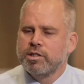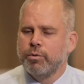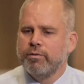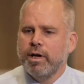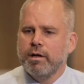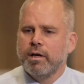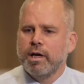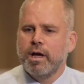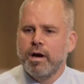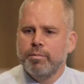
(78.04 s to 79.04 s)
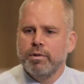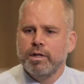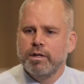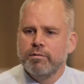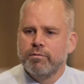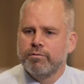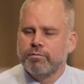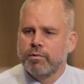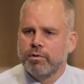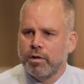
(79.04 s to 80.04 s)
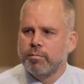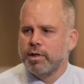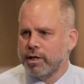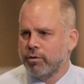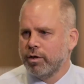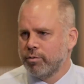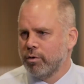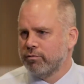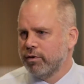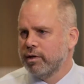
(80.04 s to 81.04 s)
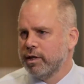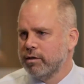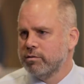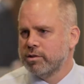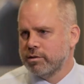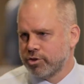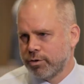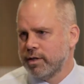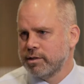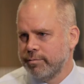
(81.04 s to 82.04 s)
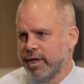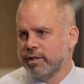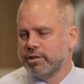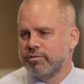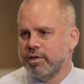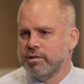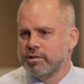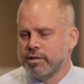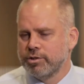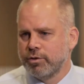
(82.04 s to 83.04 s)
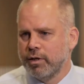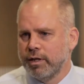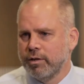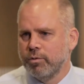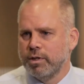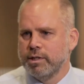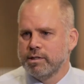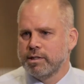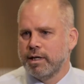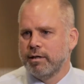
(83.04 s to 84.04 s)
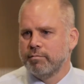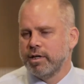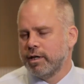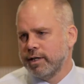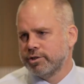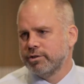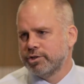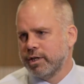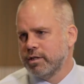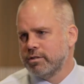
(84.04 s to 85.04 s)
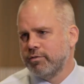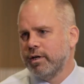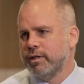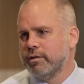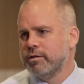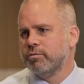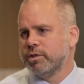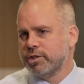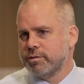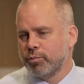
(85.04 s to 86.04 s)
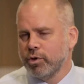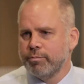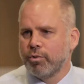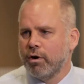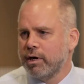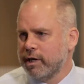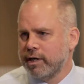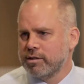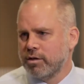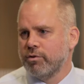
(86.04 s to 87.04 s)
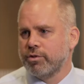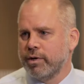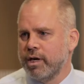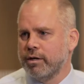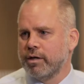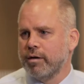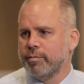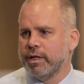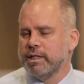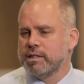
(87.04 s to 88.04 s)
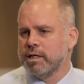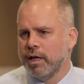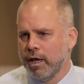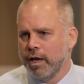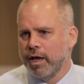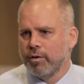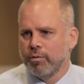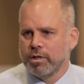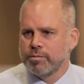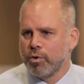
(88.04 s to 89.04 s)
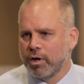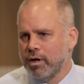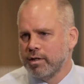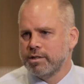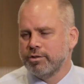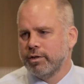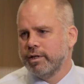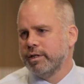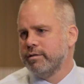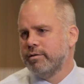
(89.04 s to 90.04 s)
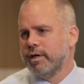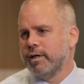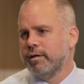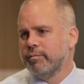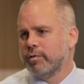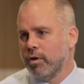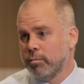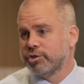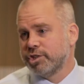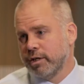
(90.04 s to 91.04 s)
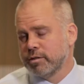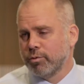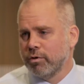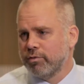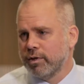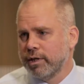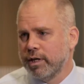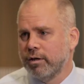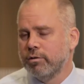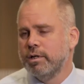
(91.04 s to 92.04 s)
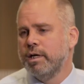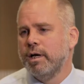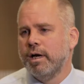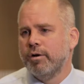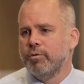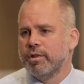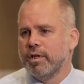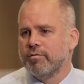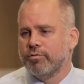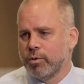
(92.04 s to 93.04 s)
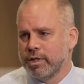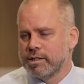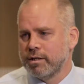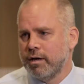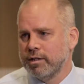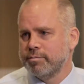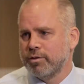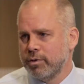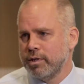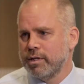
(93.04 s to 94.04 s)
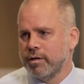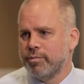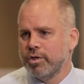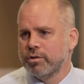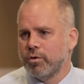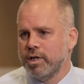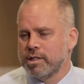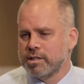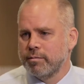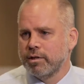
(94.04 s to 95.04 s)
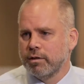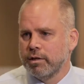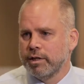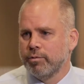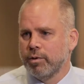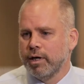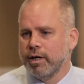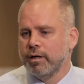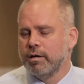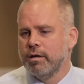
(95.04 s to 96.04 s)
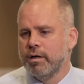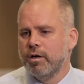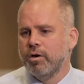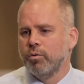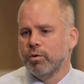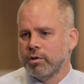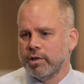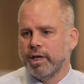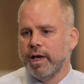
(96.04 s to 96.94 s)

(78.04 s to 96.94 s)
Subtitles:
So we've got a couple of global equity portfolios, trusts, managed funds in Australia. One is International Shares Fund, which is pretty broad. It has over 300 companies. And one is more concentrated global shares portfolio with 40 stocks. But really they're built quite similarly, where we're looking